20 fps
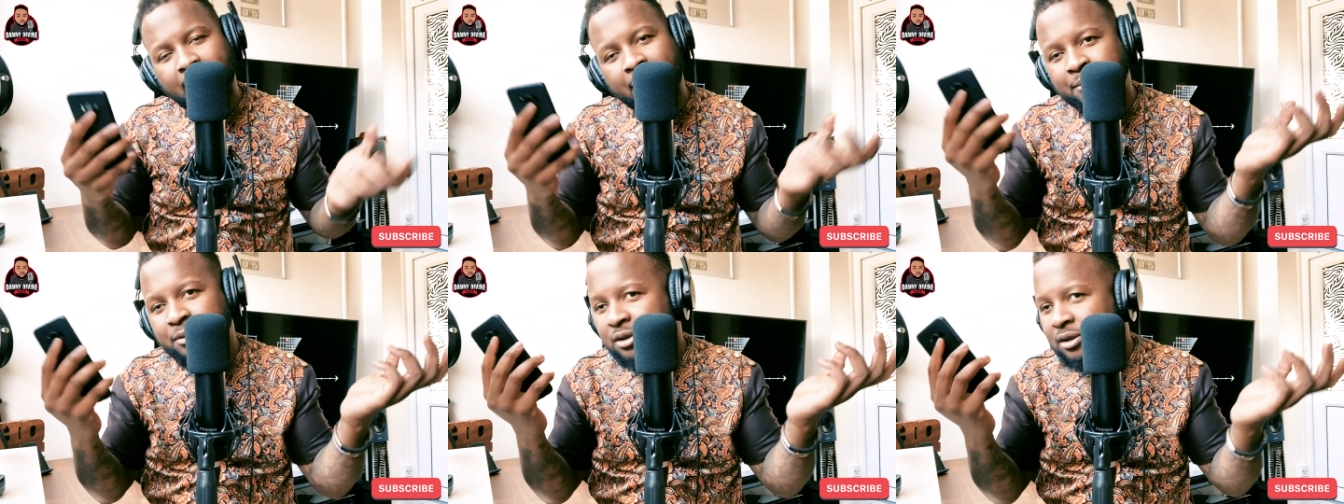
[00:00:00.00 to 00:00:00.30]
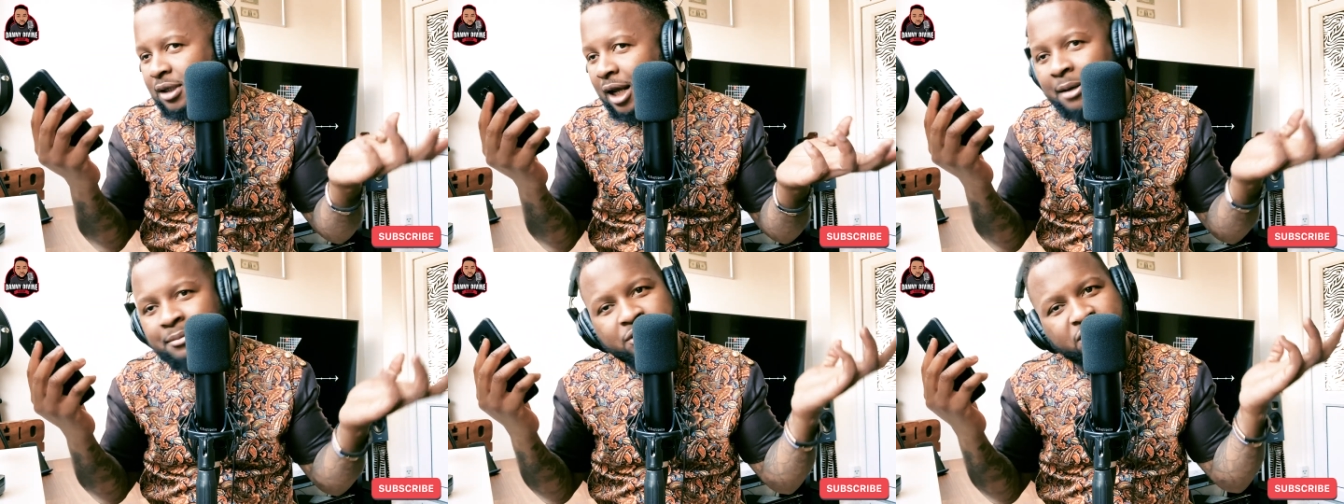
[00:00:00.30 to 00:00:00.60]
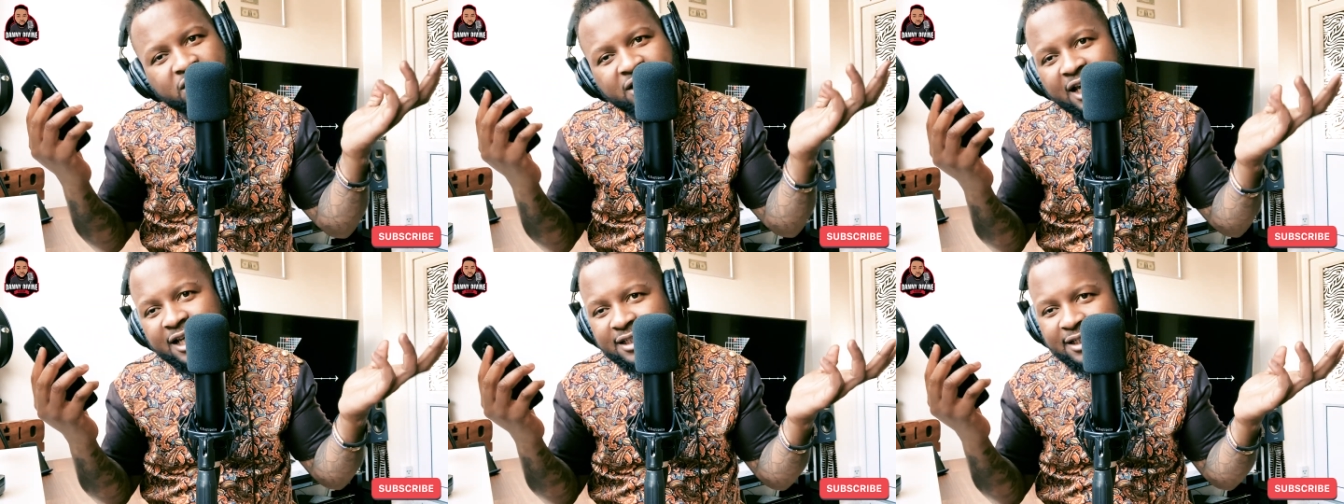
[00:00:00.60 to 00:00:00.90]
I'm just, I'm
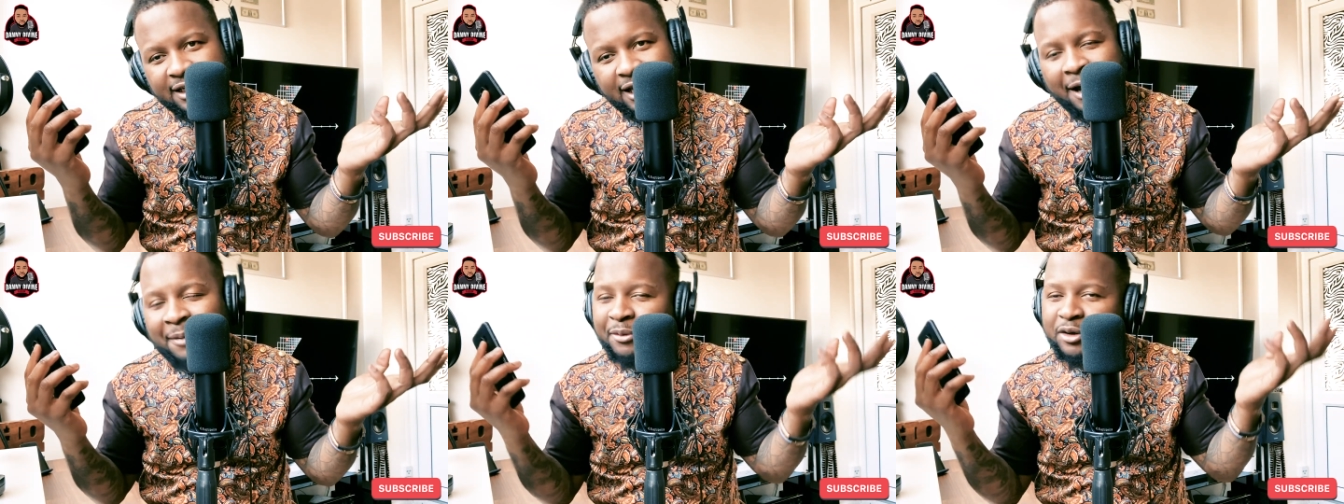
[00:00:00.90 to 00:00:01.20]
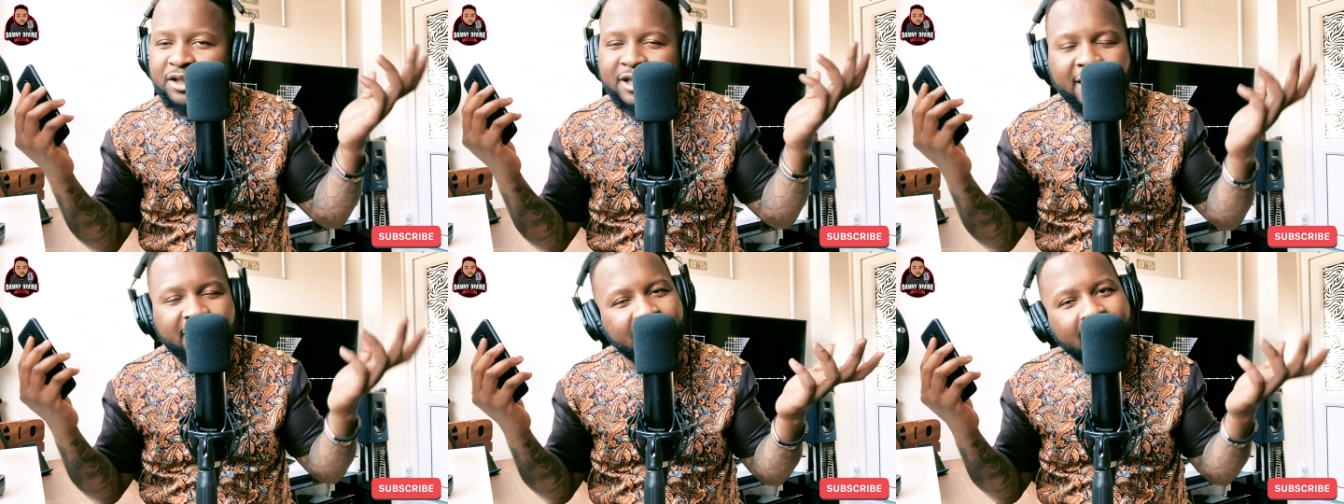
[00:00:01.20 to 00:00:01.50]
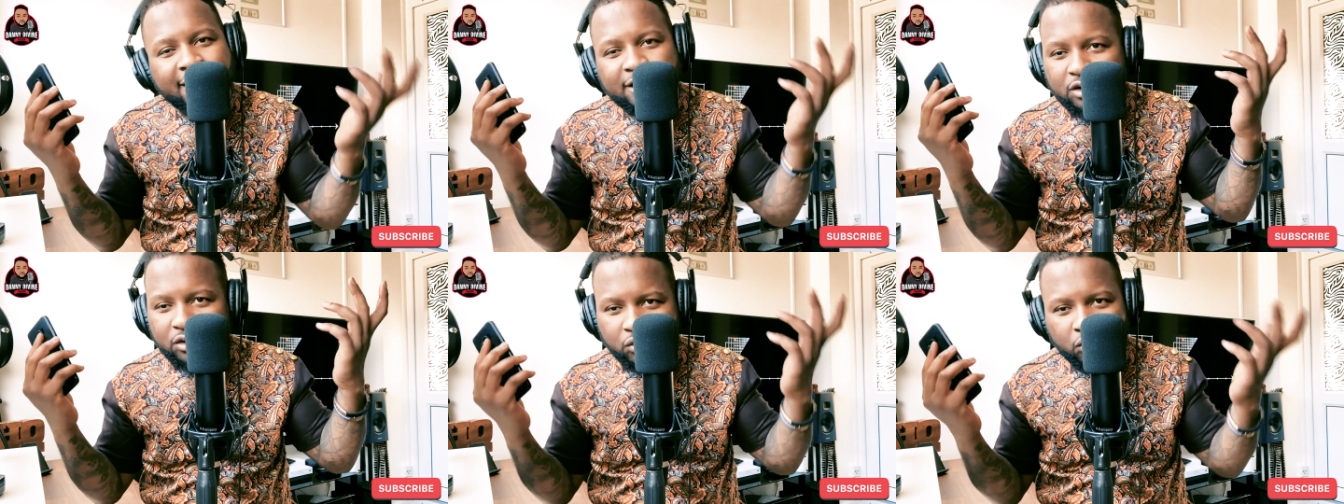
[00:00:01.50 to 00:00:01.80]
just guessing. I'm not saying
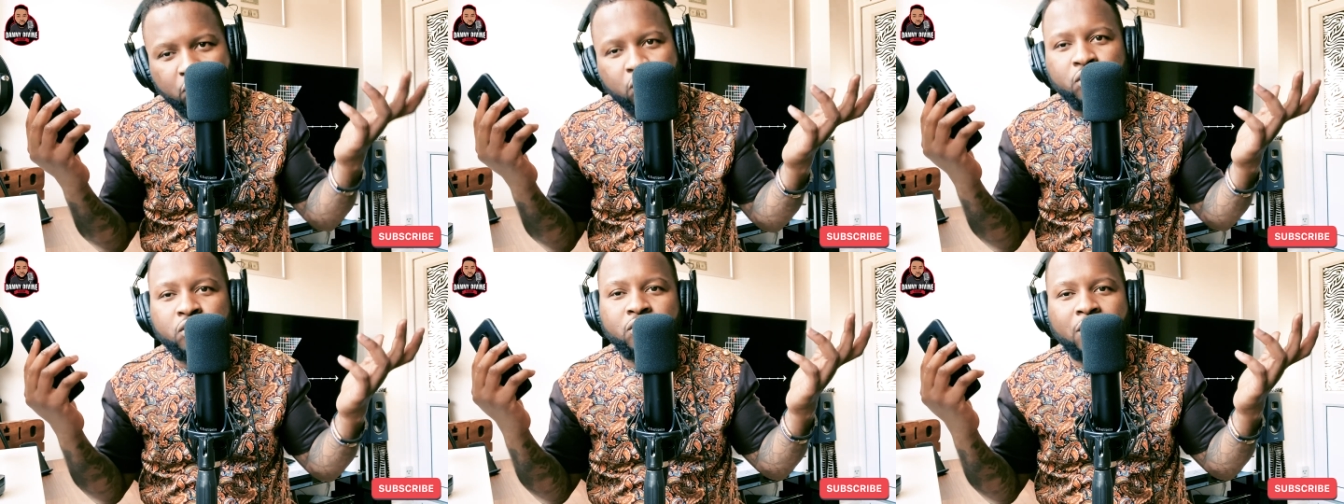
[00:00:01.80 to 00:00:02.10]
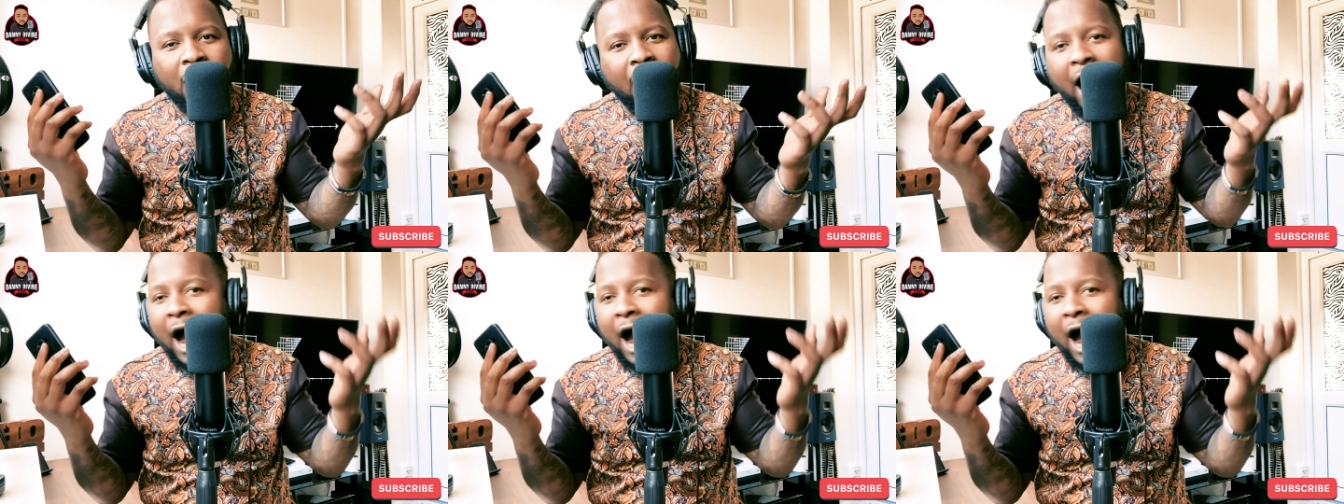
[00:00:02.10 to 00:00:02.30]
that's true.